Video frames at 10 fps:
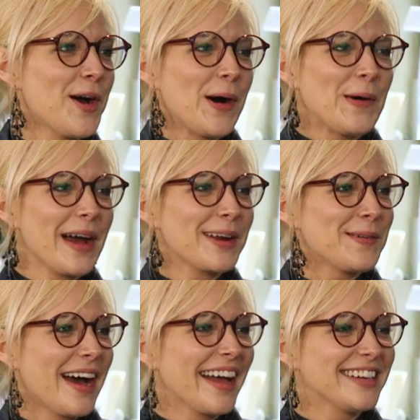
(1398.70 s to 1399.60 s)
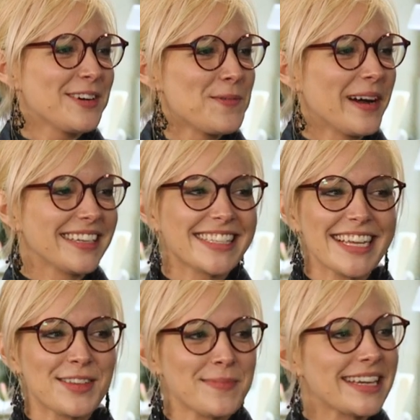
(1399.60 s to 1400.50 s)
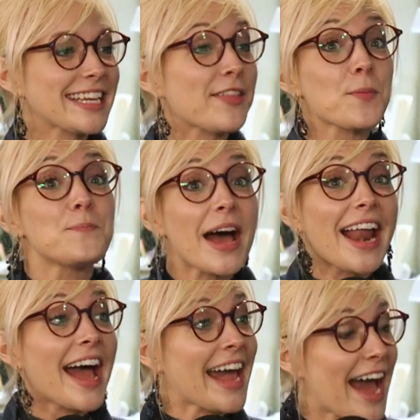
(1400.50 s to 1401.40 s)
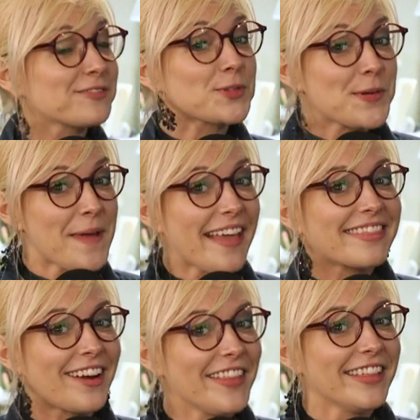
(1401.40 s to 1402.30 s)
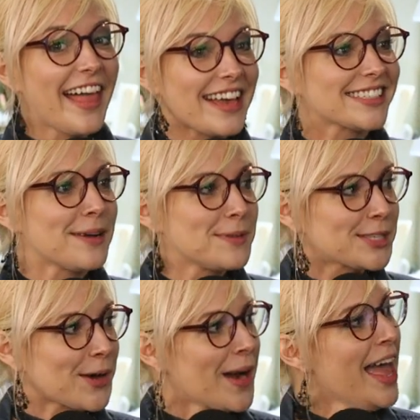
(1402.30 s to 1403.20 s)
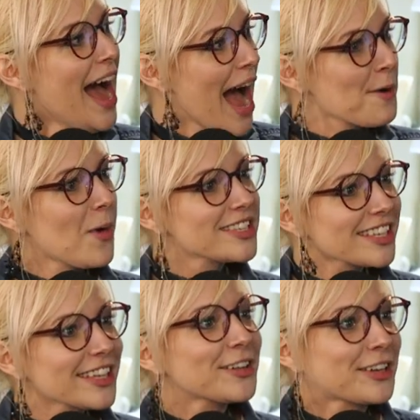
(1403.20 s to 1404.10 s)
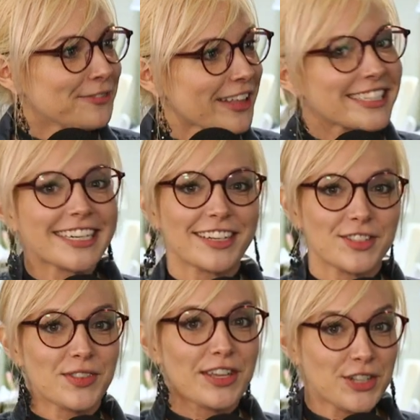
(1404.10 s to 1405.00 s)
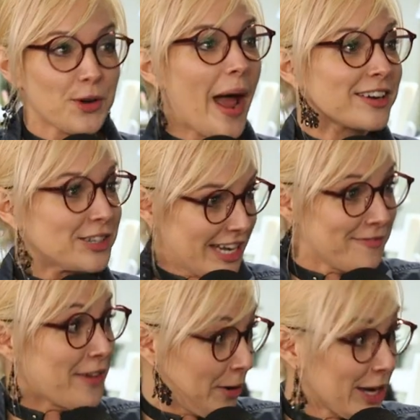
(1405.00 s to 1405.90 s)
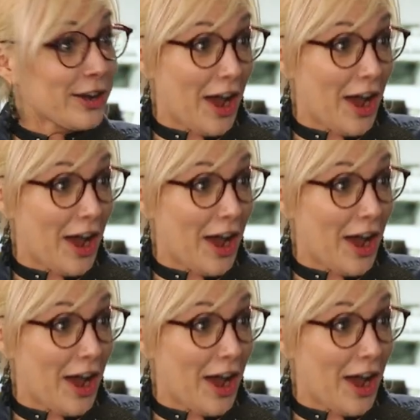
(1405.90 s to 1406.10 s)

I don't I don't want to see them get together, but I have to admit that on the last episode, I was a little conflicted cuz the two actors had very good